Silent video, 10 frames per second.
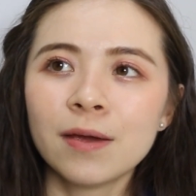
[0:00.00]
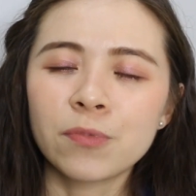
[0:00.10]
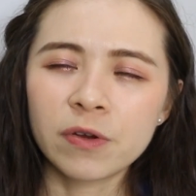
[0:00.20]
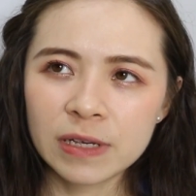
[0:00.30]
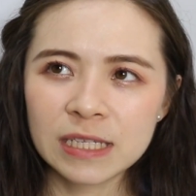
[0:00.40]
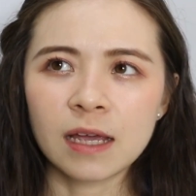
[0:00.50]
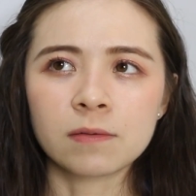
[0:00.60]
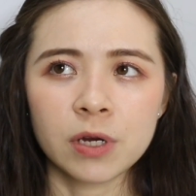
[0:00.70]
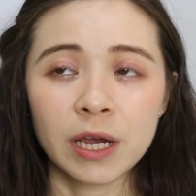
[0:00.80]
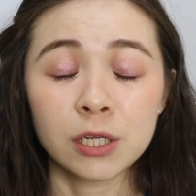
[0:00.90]
Previously,
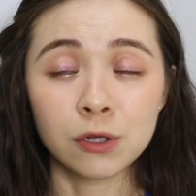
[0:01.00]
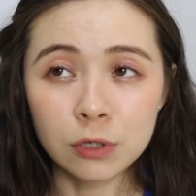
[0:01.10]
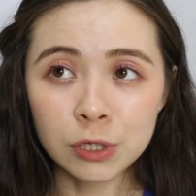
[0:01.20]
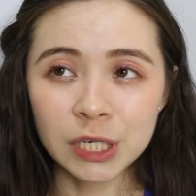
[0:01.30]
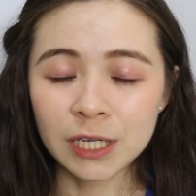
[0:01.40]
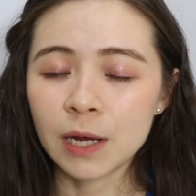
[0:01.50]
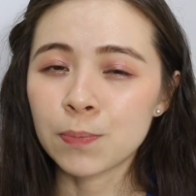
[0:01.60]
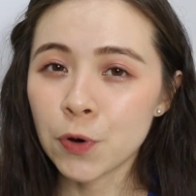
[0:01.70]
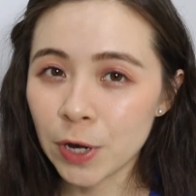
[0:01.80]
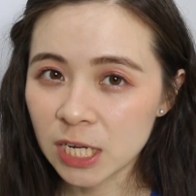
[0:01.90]
I've tried Neutrogena
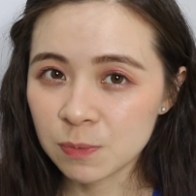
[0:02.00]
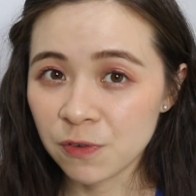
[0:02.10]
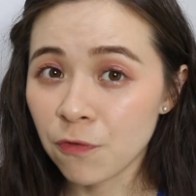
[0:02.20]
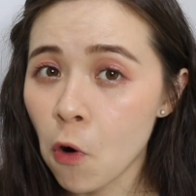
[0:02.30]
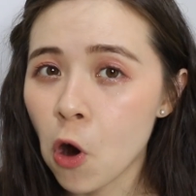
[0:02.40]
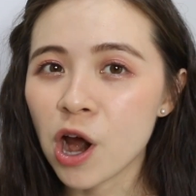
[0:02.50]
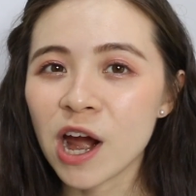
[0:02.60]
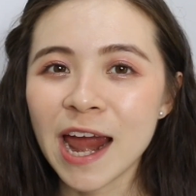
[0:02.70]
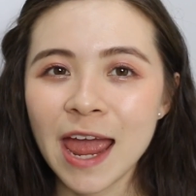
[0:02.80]
products before,